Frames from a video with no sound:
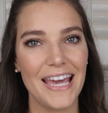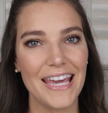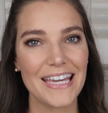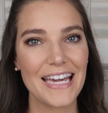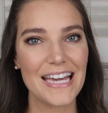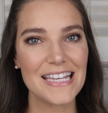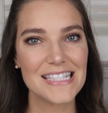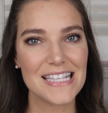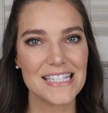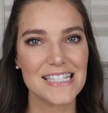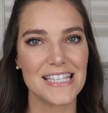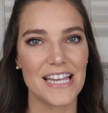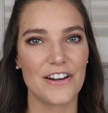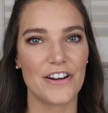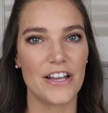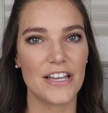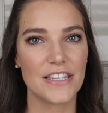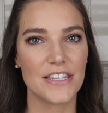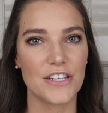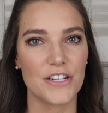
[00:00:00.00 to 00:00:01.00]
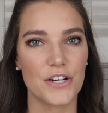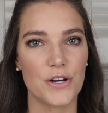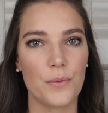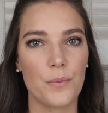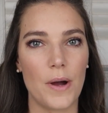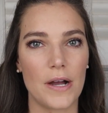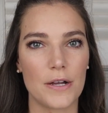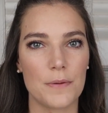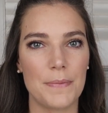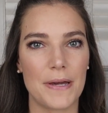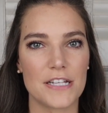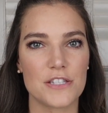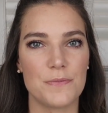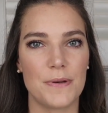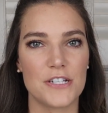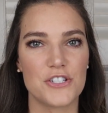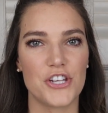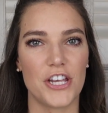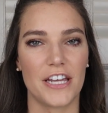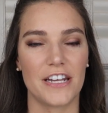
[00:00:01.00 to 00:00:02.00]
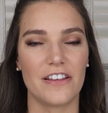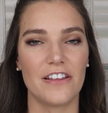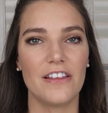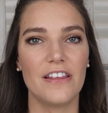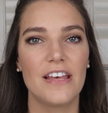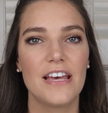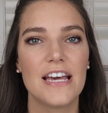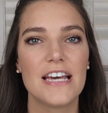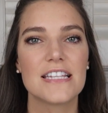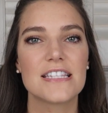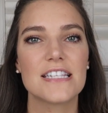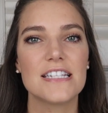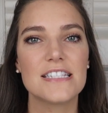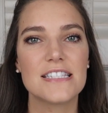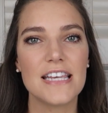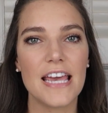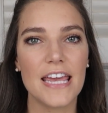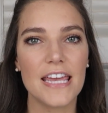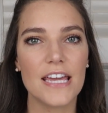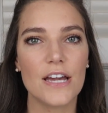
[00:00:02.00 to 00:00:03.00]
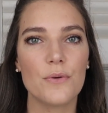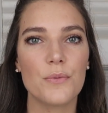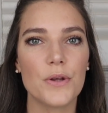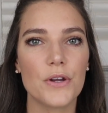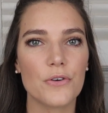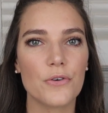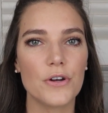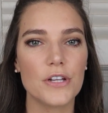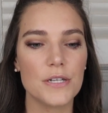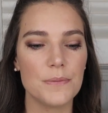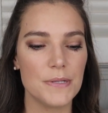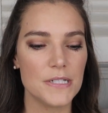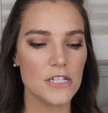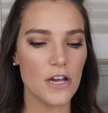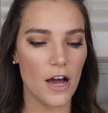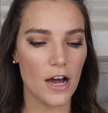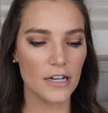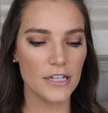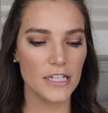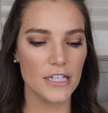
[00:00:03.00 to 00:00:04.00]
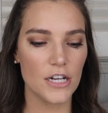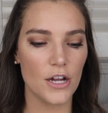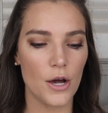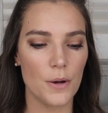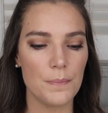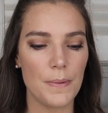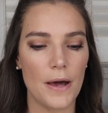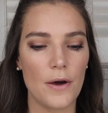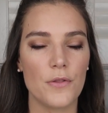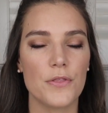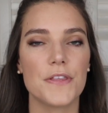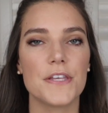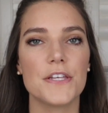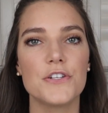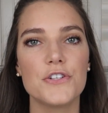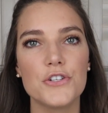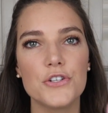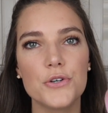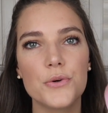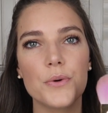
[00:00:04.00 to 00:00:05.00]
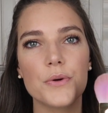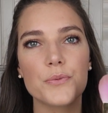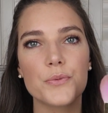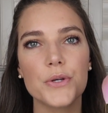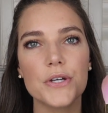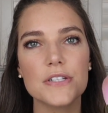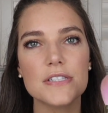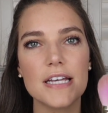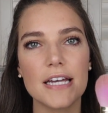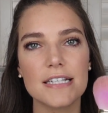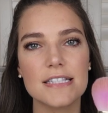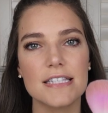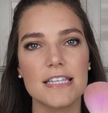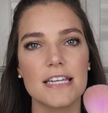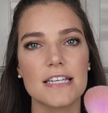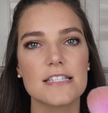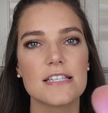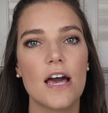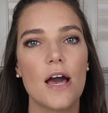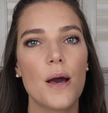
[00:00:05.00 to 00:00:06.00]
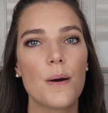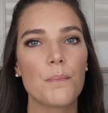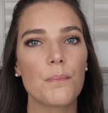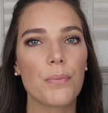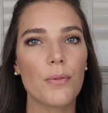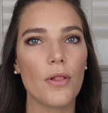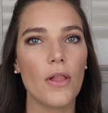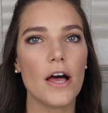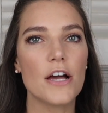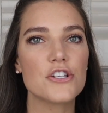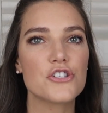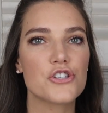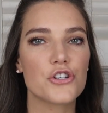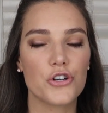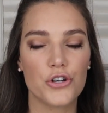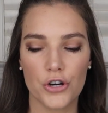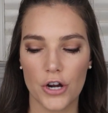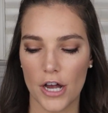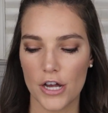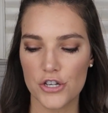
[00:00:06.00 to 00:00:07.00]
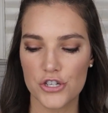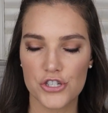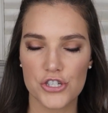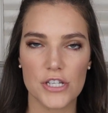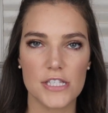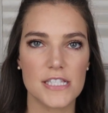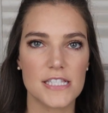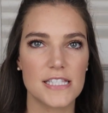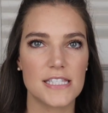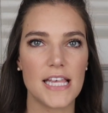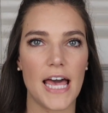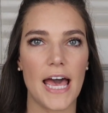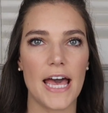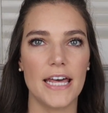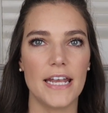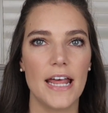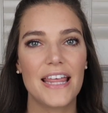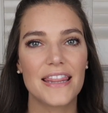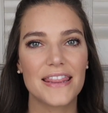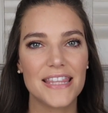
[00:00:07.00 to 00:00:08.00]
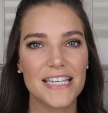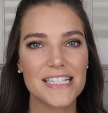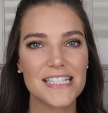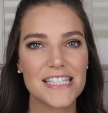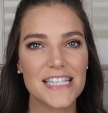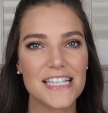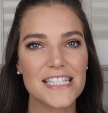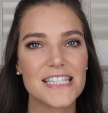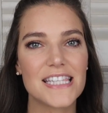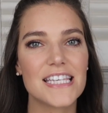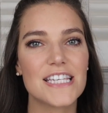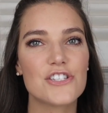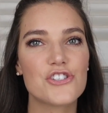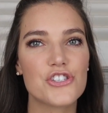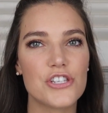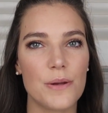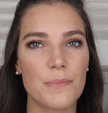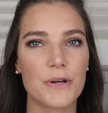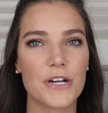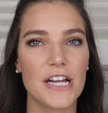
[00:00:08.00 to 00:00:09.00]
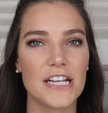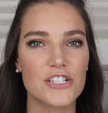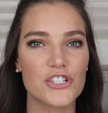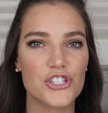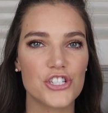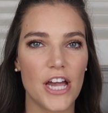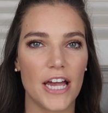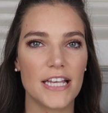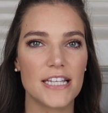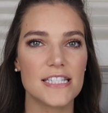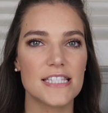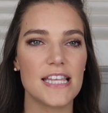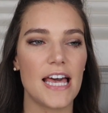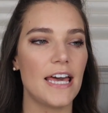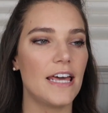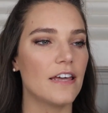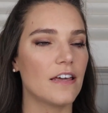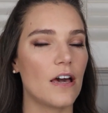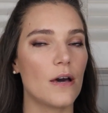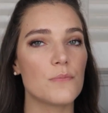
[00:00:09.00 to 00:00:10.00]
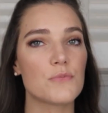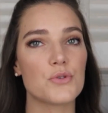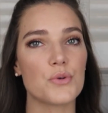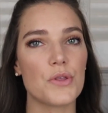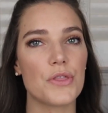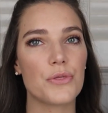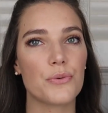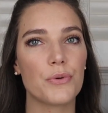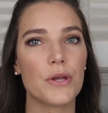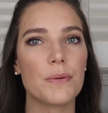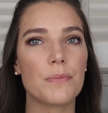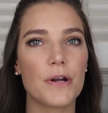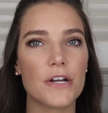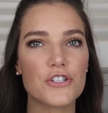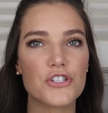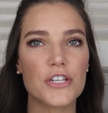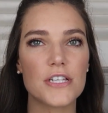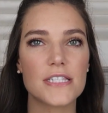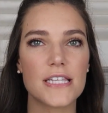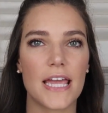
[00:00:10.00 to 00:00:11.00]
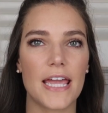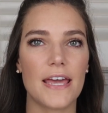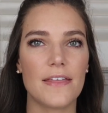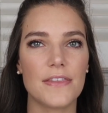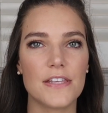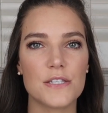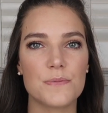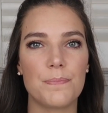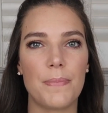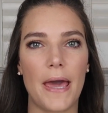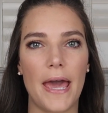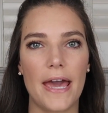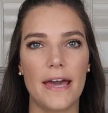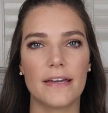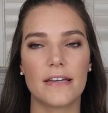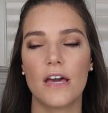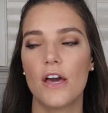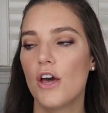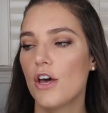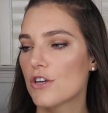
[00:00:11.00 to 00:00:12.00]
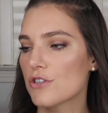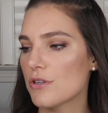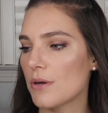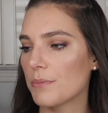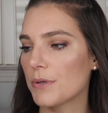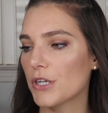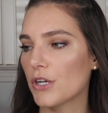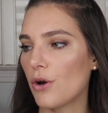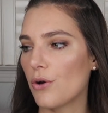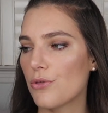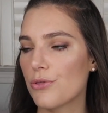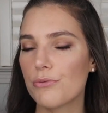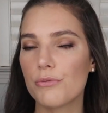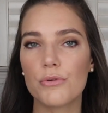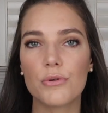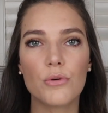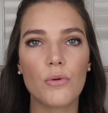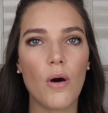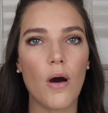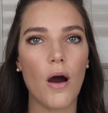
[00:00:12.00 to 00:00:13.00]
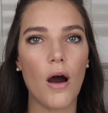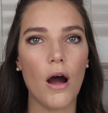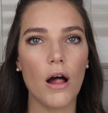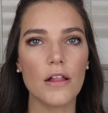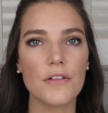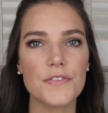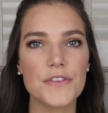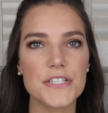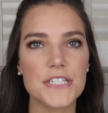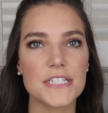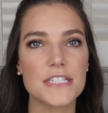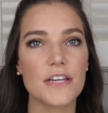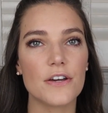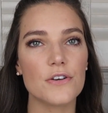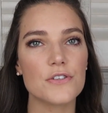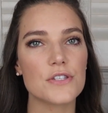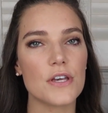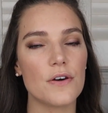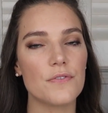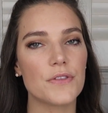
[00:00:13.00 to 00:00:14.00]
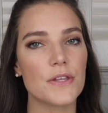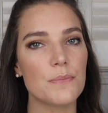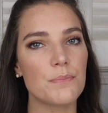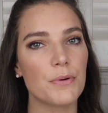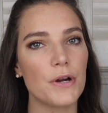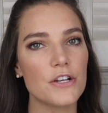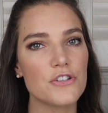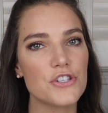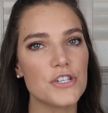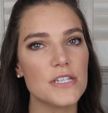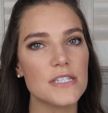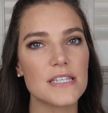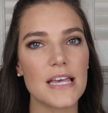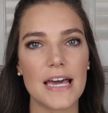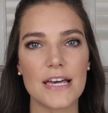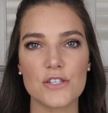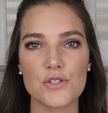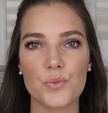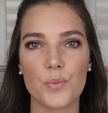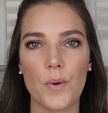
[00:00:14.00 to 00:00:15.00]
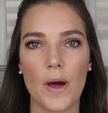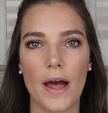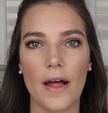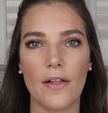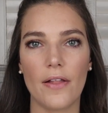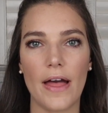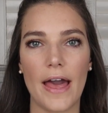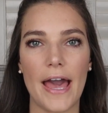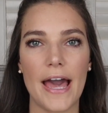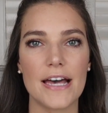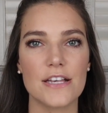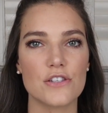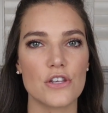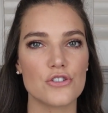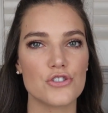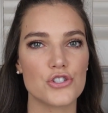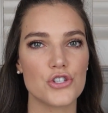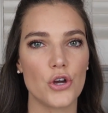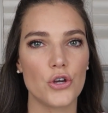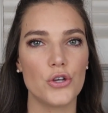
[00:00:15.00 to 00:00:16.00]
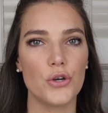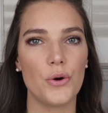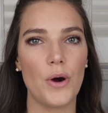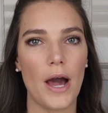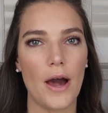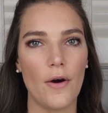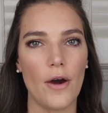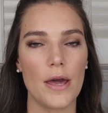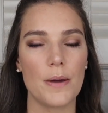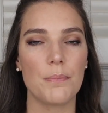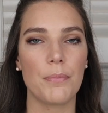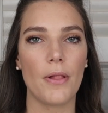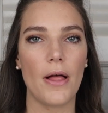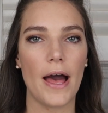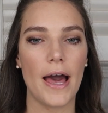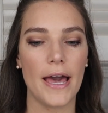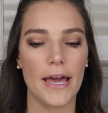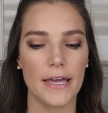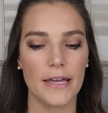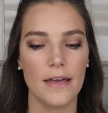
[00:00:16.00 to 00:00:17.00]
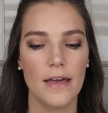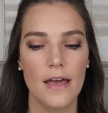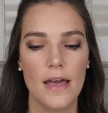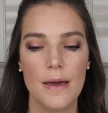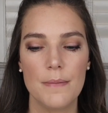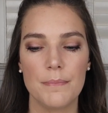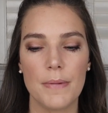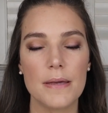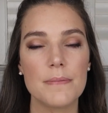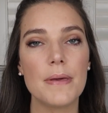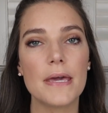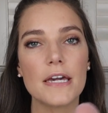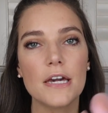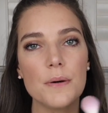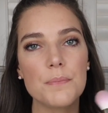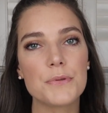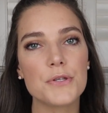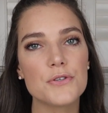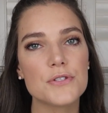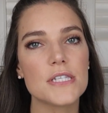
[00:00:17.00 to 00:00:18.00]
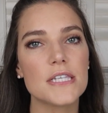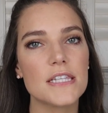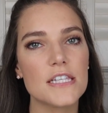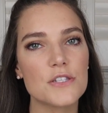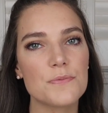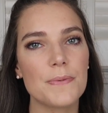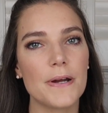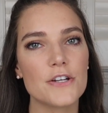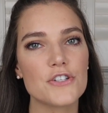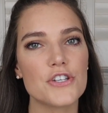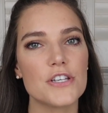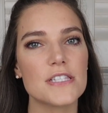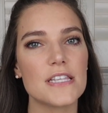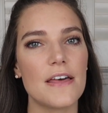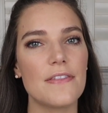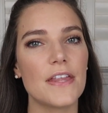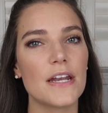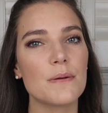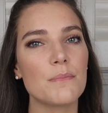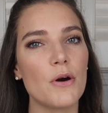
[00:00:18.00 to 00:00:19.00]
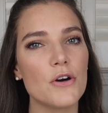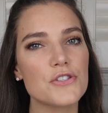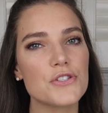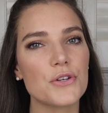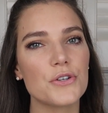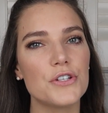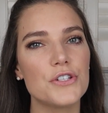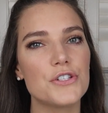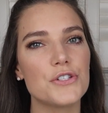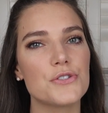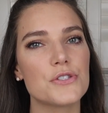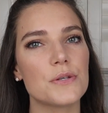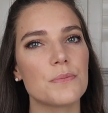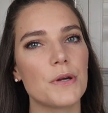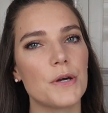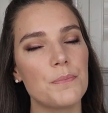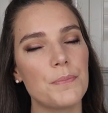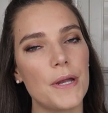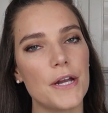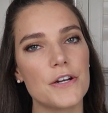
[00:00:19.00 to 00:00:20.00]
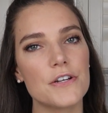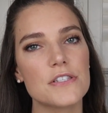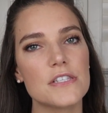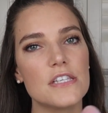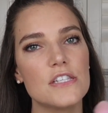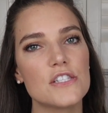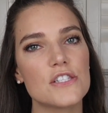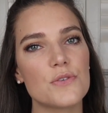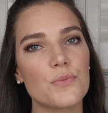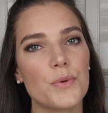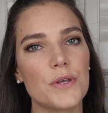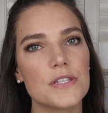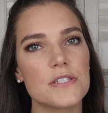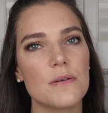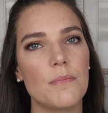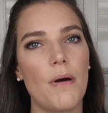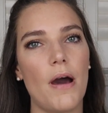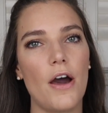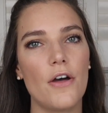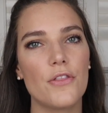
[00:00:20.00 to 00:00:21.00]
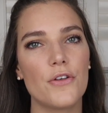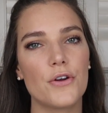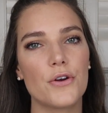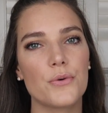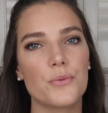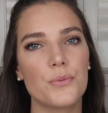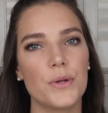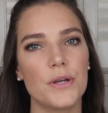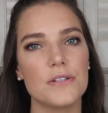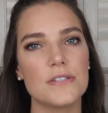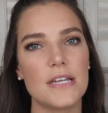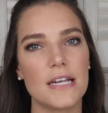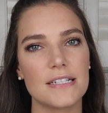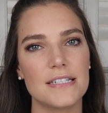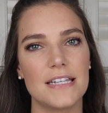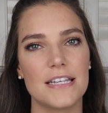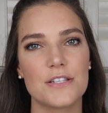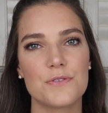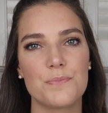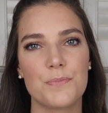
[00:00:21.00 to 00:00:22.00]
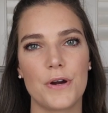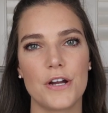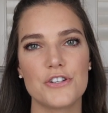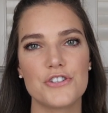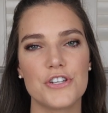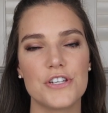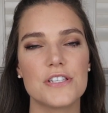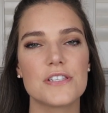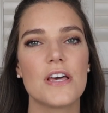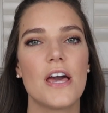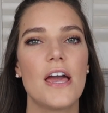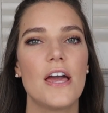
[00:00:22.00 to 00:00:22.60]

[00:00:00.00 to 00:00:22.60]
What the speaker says: Hey guys, Sarah here. Welcome back to my channel. Today we are going to be talking about the new Real Techniques Blush Crush set. This is the Shimmer and Shine set. It comes with 3 brushes and this bag. So I'm going to go through all of the details of the brushes as well as show you how I apply my makeup using these brushes. And then I'm also going to do some comparisons with some other Real Techniques brushes